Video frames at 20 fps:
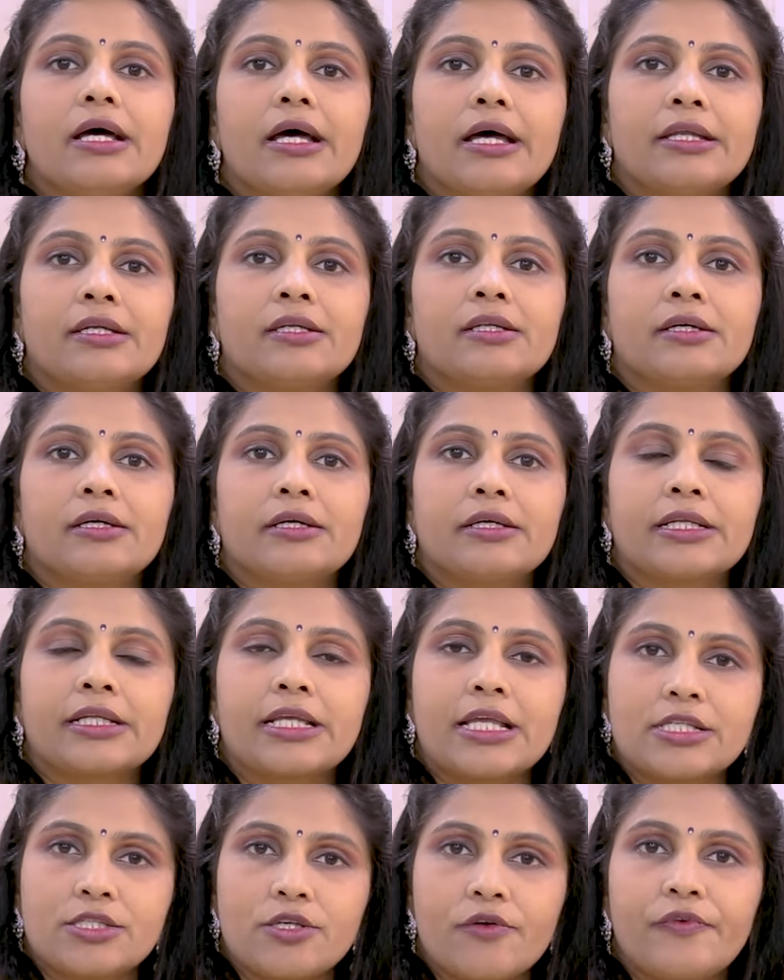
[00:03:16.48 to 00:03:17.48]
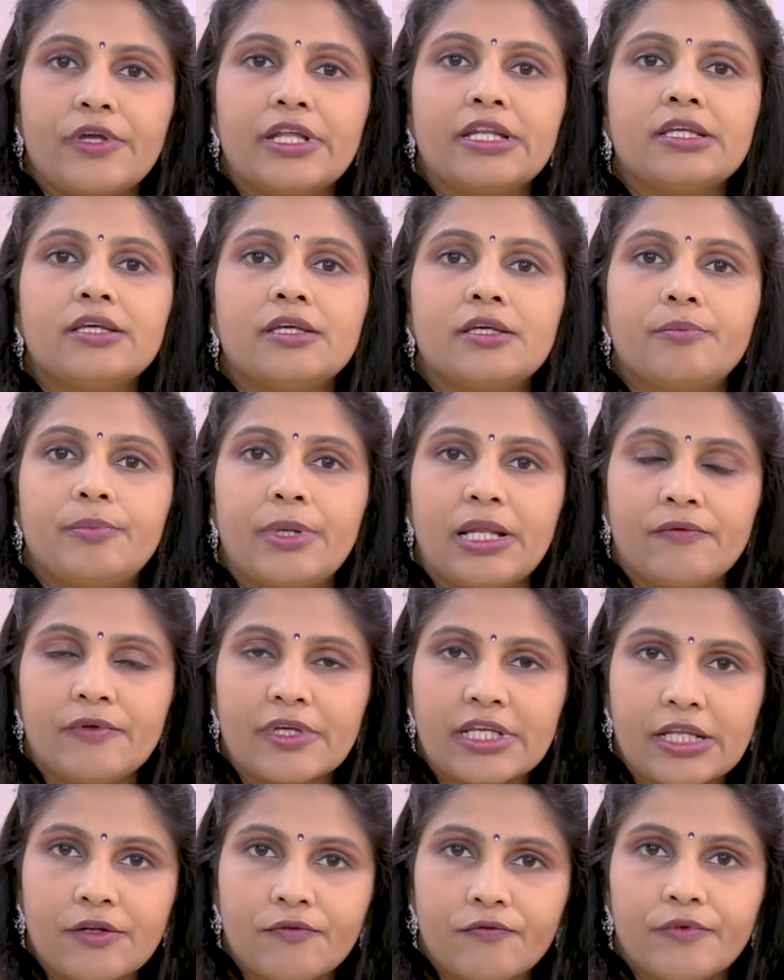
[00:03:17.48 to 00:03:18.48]
and uh, in case of any
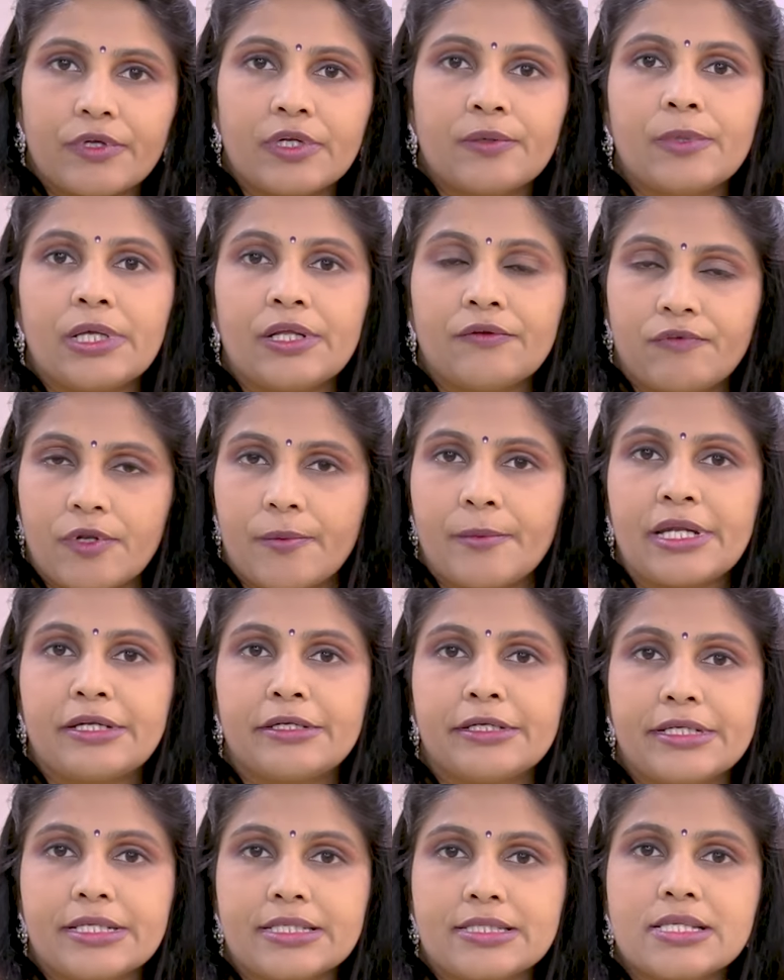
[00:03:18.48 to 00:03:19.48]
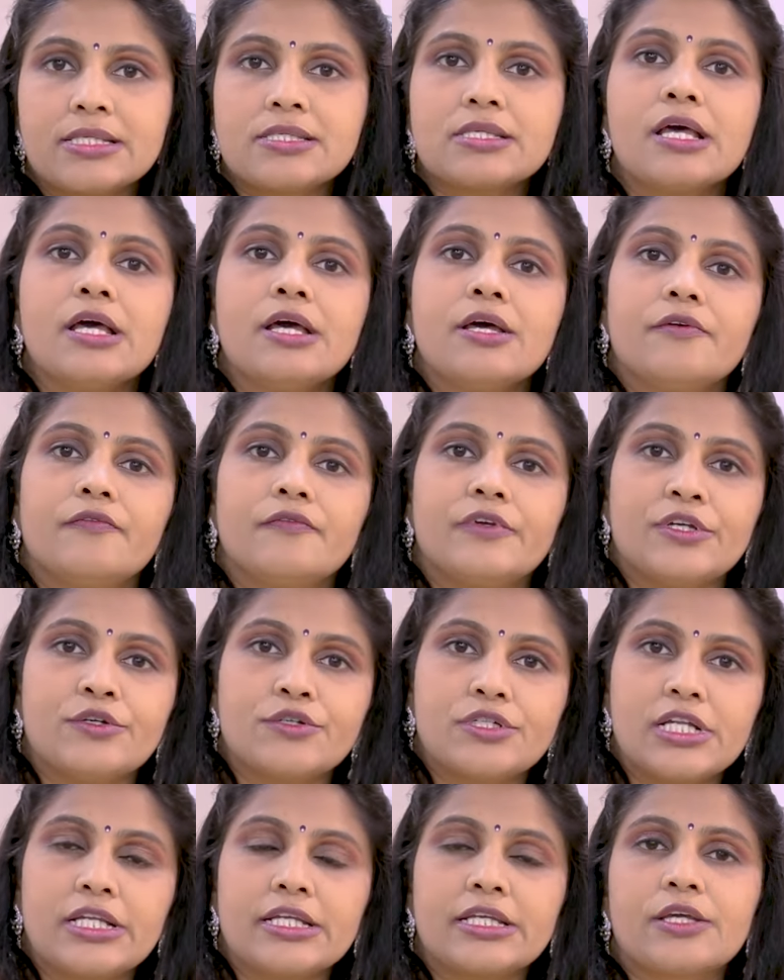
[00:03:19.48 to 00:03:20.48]
pelvic inflammatory disease we
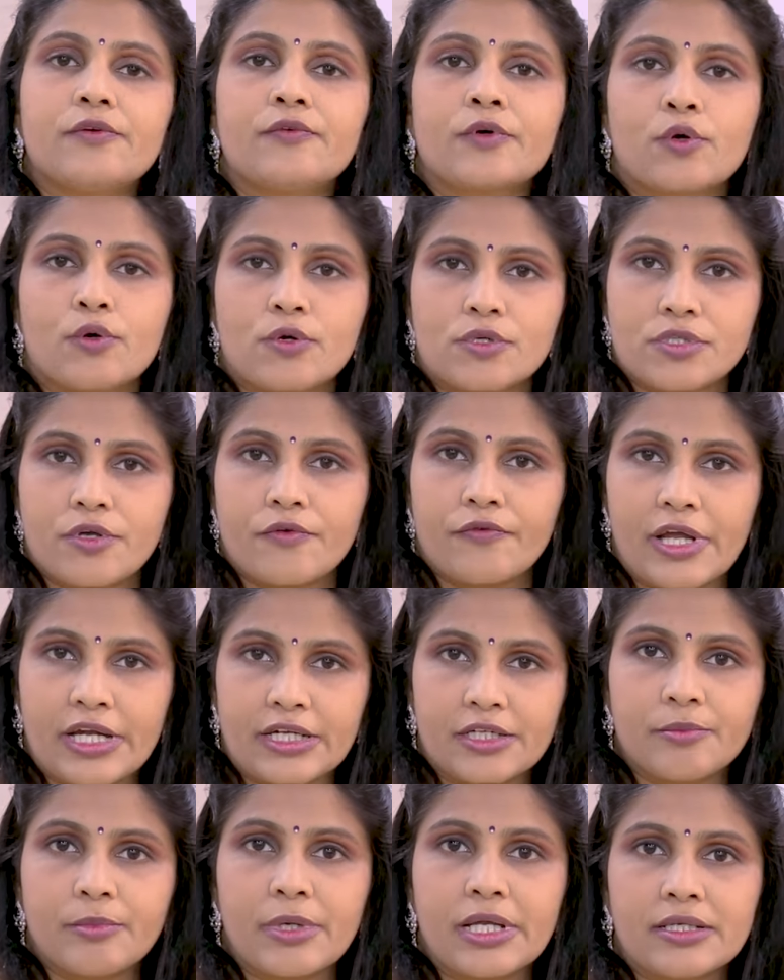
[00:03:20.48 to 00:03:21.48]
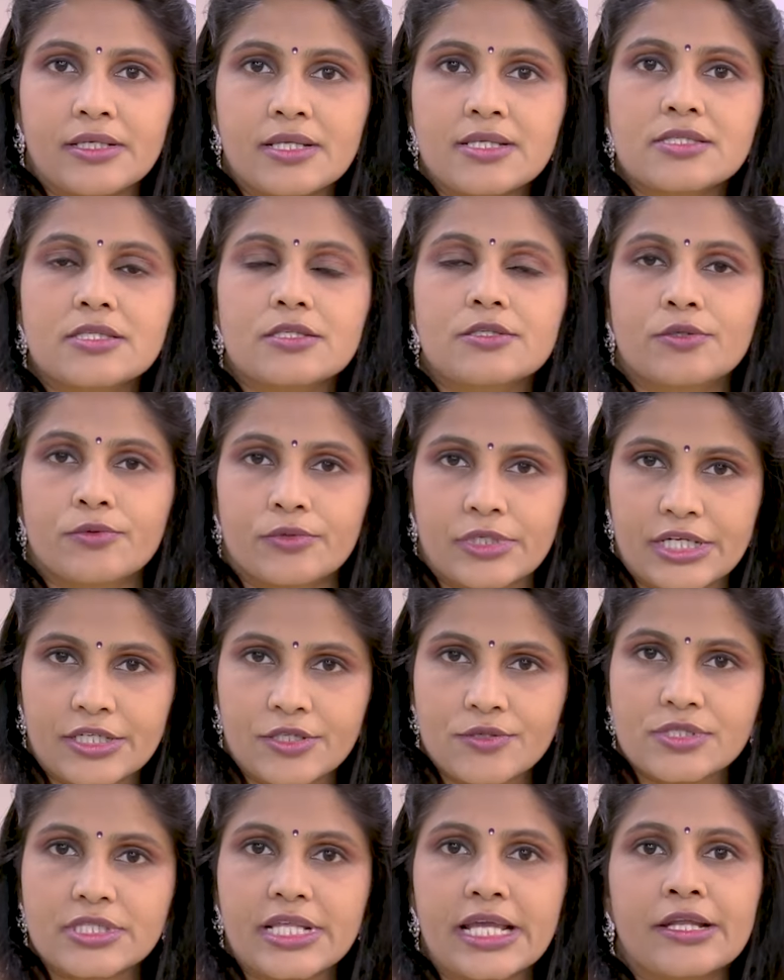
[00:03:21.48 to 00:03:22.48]
usually give a course of antibiotics to
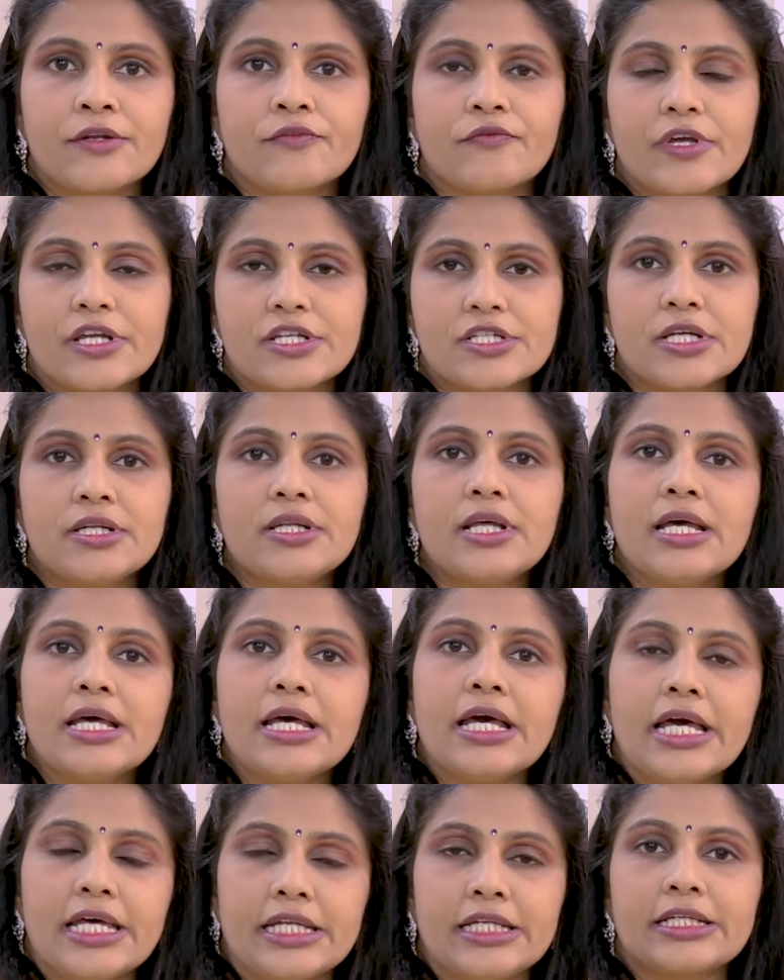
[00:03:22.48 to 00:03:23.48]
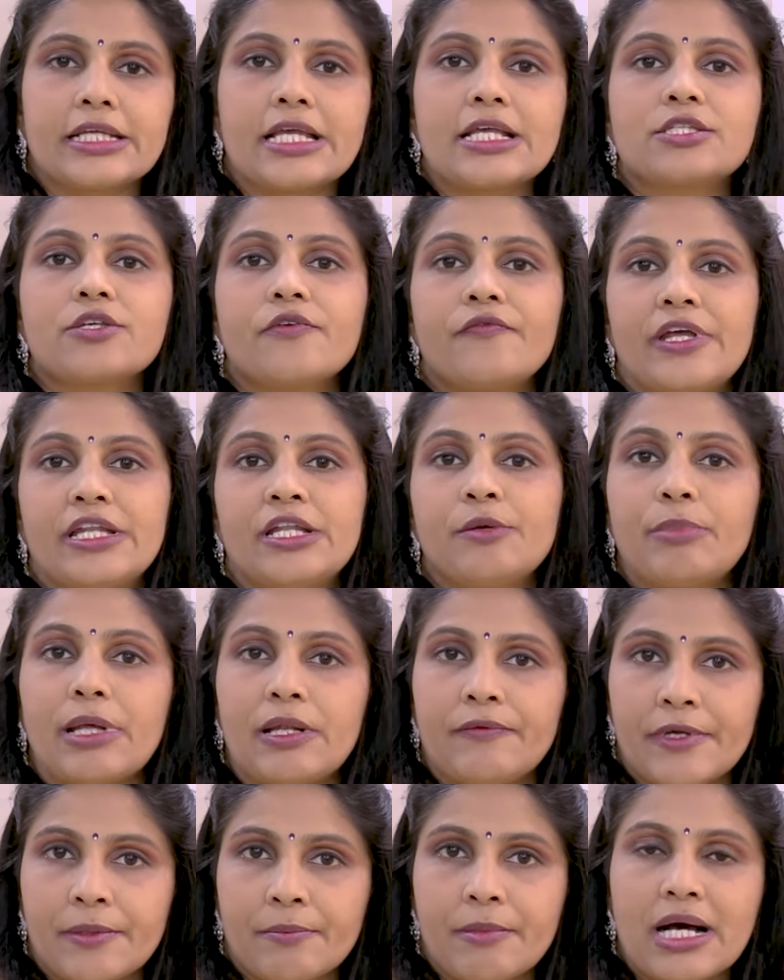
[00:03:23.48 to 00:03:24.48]
reduce the infection and in case of any
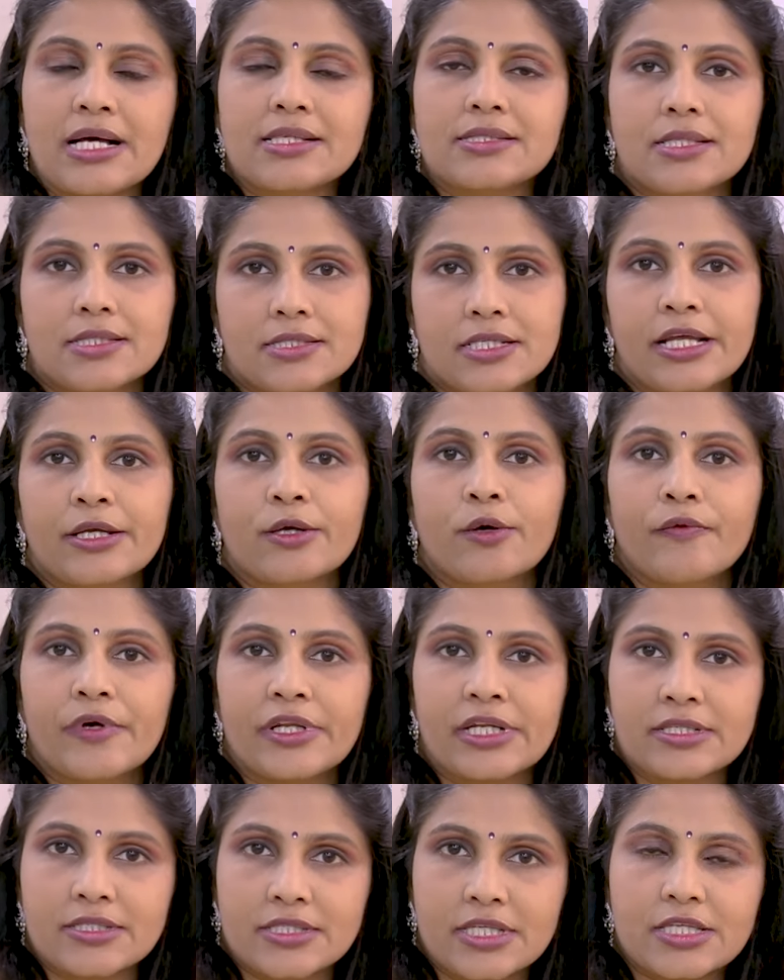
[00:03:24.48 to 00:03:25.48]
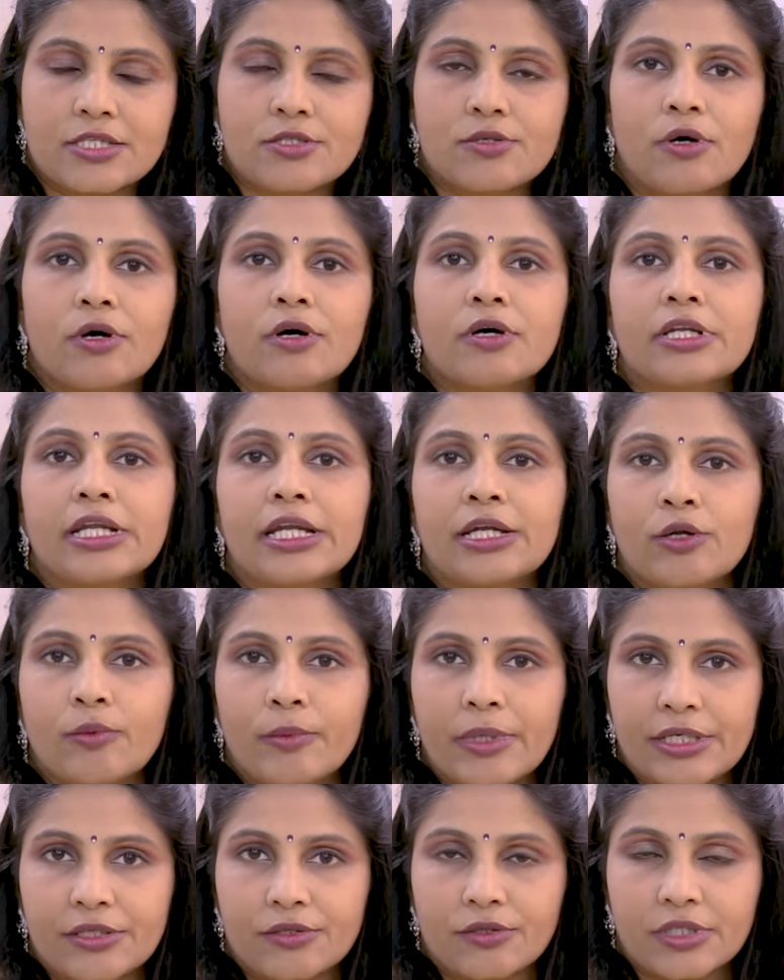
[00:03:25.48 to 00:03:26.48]
pelvic masses like ovarian cyst or
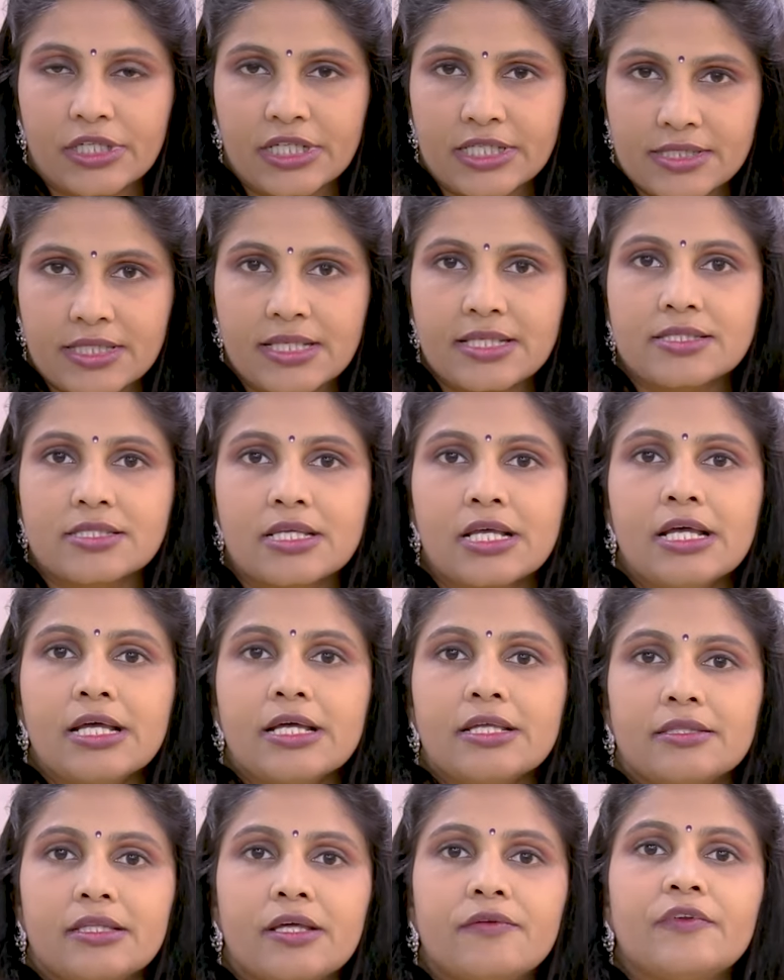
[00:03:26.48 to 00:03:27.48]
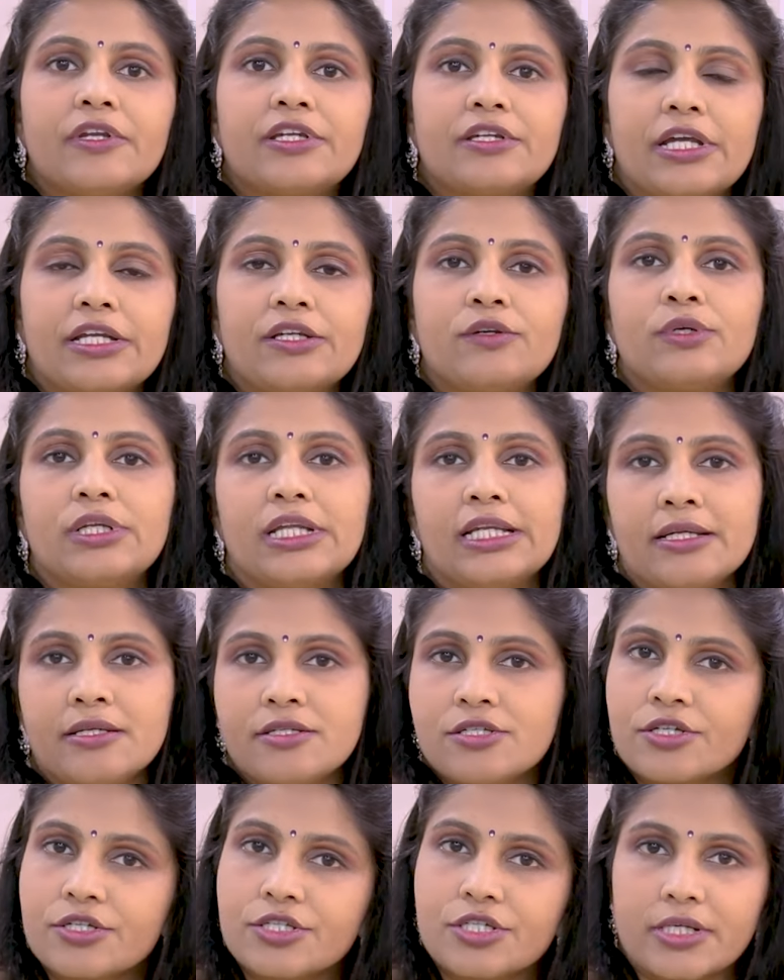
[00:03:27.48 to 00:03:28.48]
endometriotic cyst then we try to deal
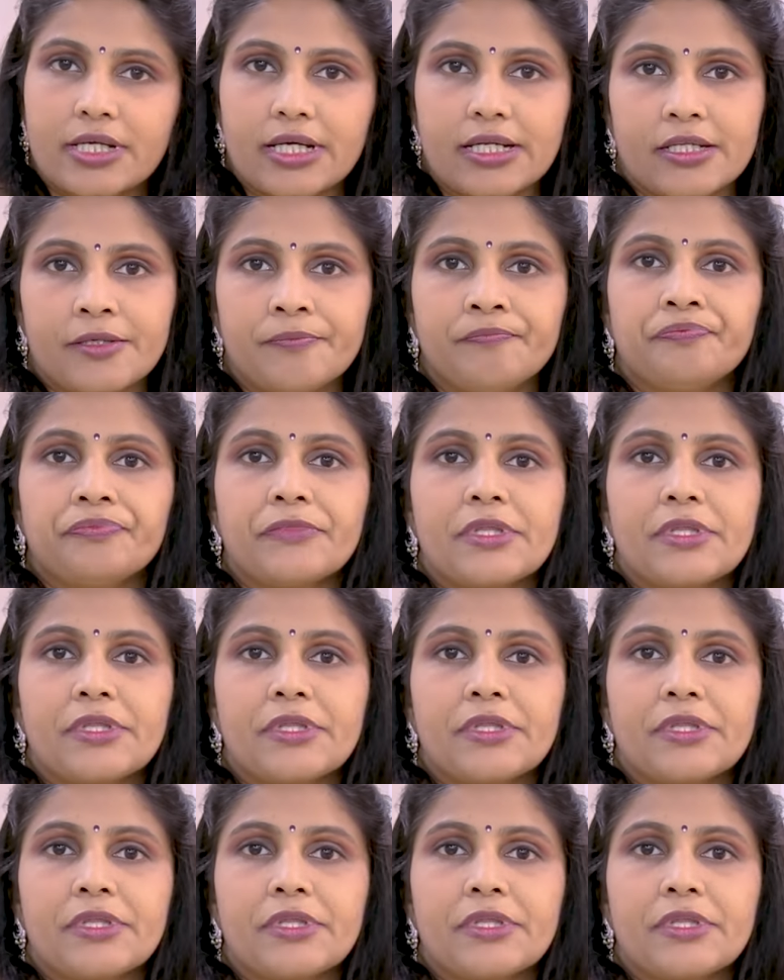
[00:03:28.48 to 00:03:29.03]
it surgically